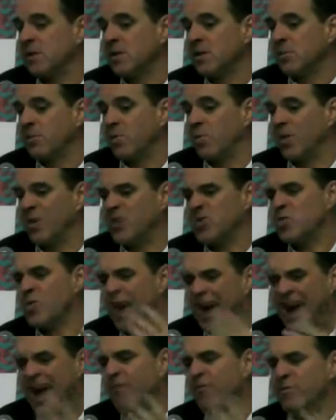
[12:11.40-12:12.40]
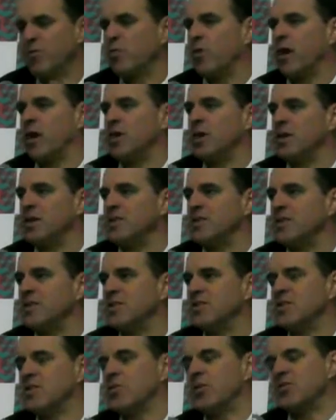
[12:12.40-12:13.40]
But once you have the right
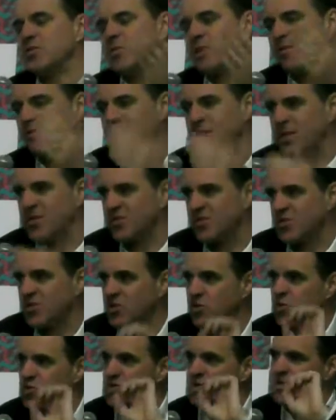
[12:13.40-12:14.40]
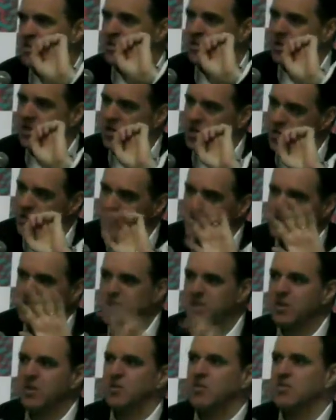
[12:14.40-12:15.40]
ideas, and once you have the institutions that can
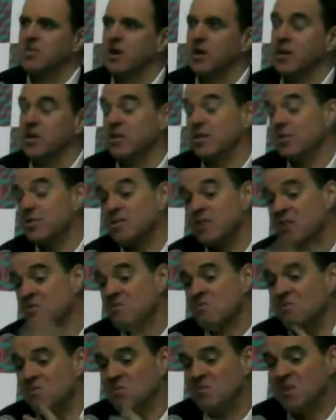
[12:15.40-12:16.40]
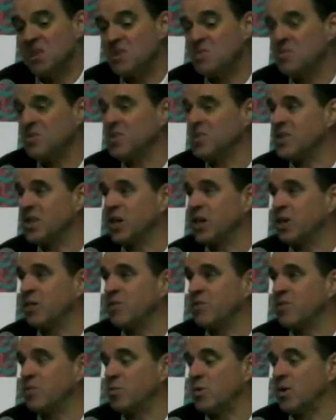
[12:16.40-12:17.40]
transmit those ideas, then you can take
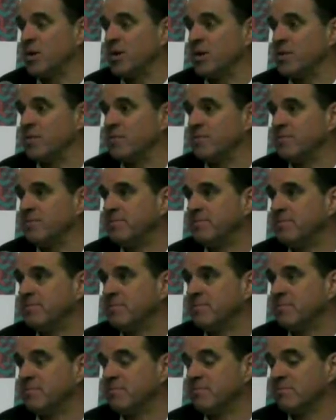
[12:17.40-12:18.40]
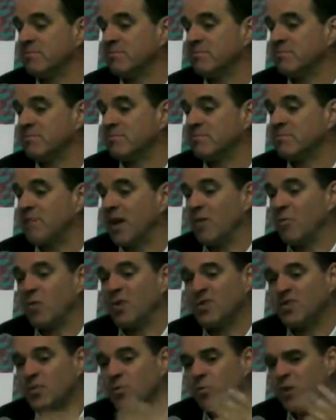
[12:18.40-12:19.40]
over the world. And
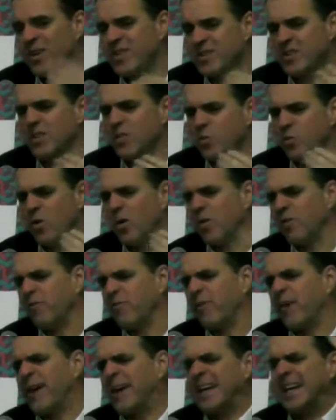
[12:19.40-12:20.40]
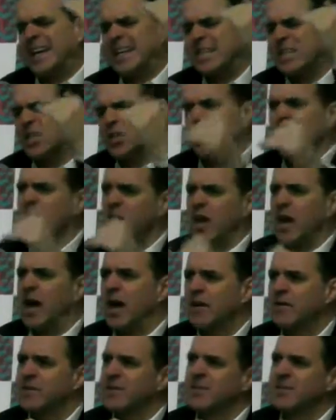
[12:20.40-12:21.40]
once the rest of the world finally got
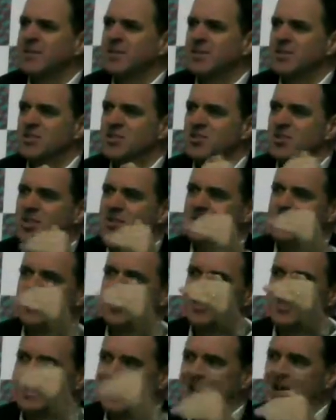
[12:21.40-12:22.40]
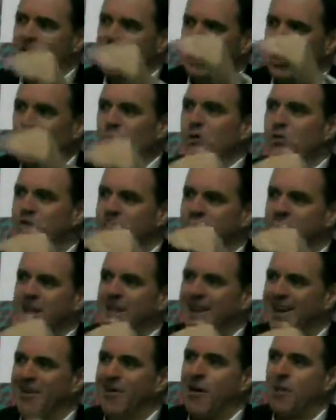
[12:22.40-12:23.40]
that, and started to download the
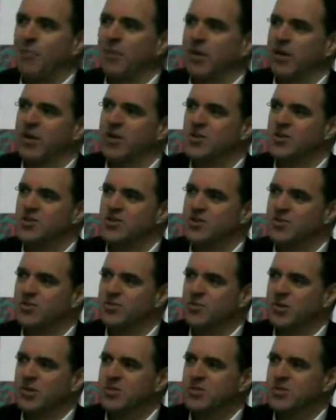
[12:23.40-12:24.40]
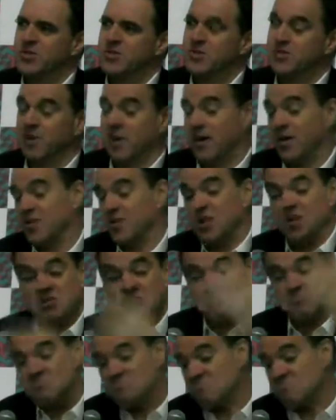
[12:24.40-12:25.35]
killer applications of Western civilization,